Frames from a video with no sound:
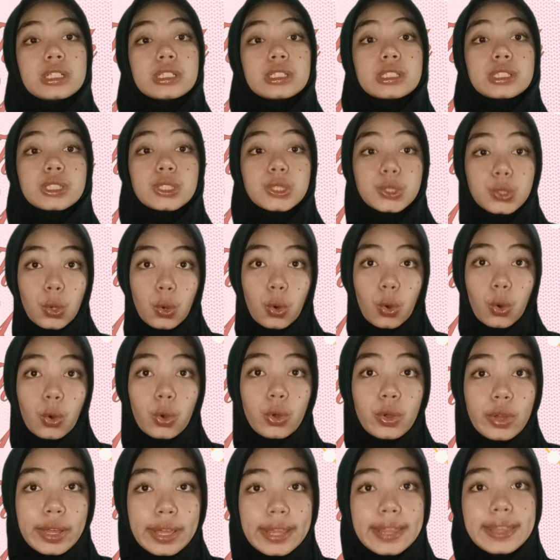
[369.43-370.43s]

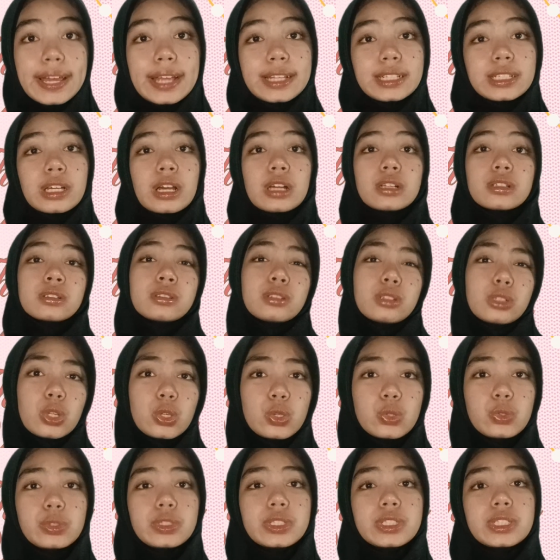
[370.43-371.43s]
So that
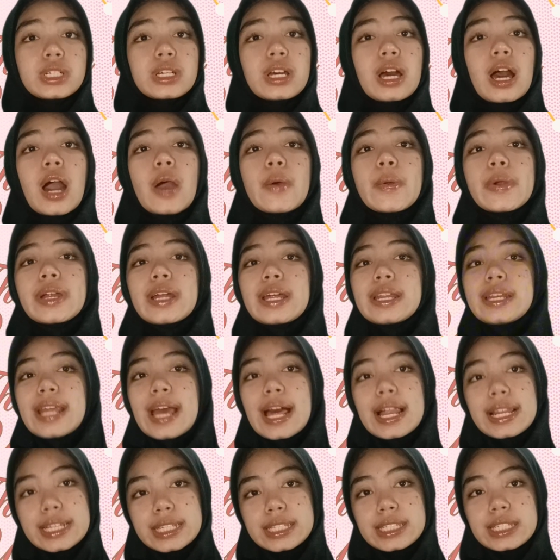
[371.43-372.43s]
concludes our
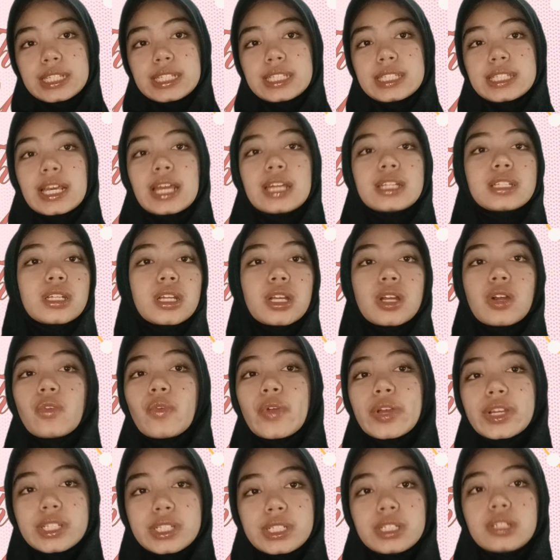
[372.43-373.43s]
analysis and
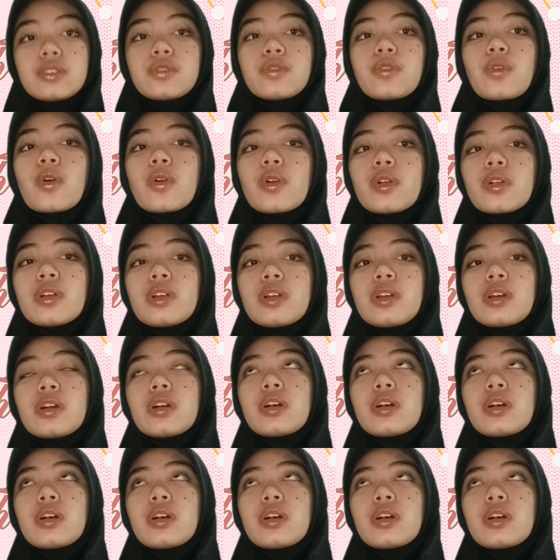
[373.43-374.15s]
correction for